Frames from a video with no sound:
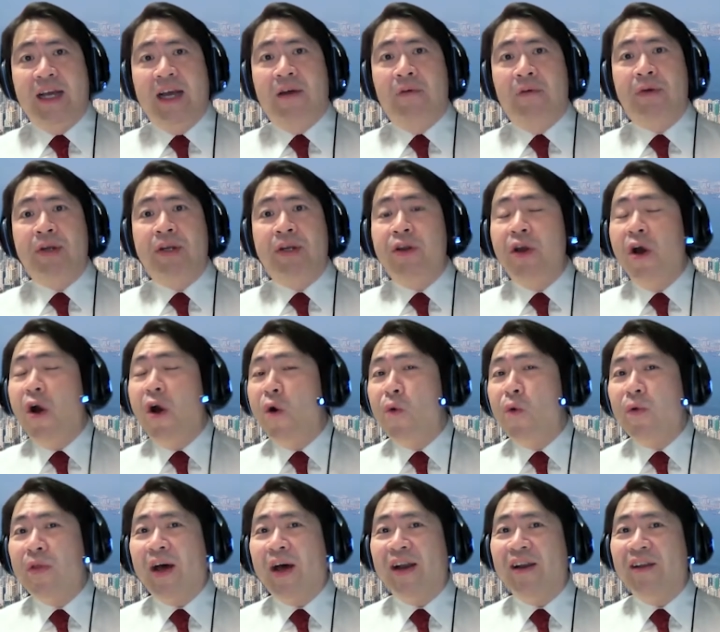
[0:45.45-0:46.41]
And we
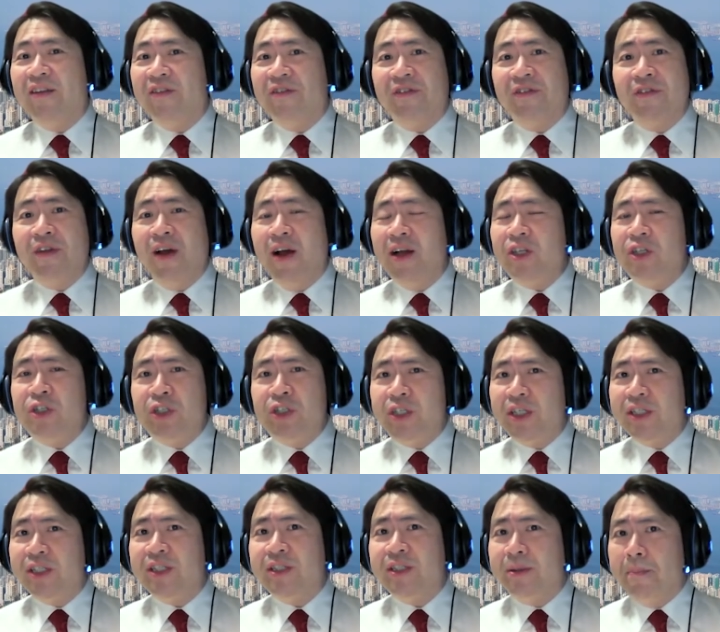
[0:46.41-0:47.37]
know that it's not
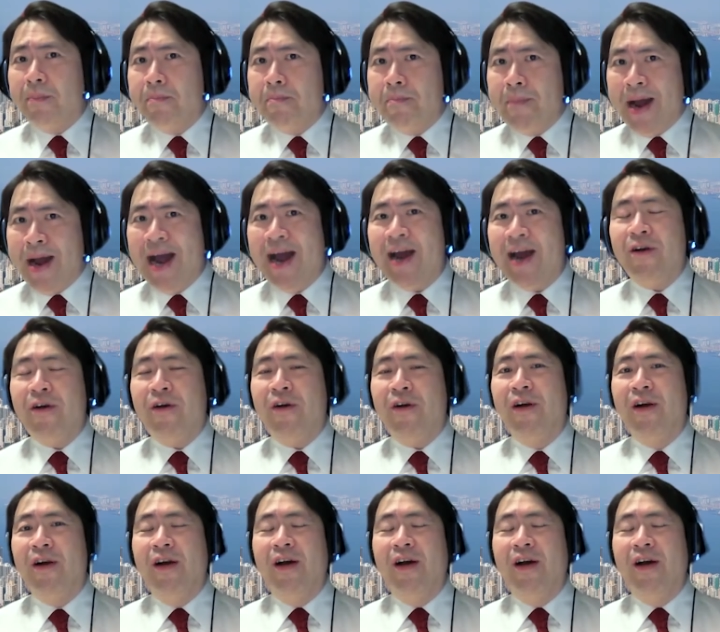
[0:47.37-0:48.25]
just a matter